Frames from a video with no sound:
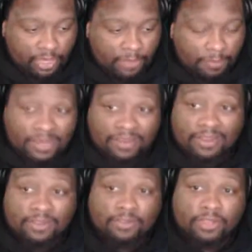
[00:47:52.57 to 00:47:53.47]
But
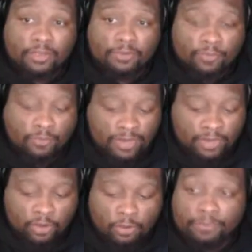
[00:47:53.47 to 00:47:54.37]
intentionally it was for me to
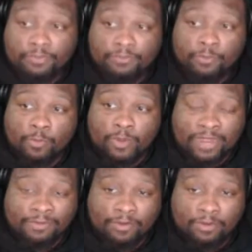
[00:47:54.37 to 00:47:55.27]
cope for
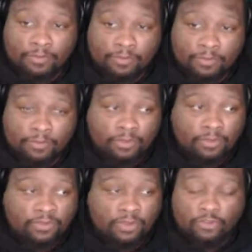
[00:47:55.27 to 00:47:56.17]
whatever
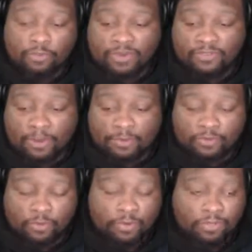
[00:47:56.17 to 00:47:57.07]
situation I was
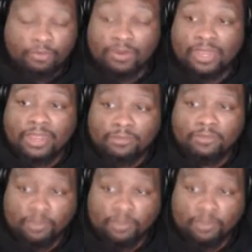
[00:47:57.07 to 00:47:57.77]
going through in life.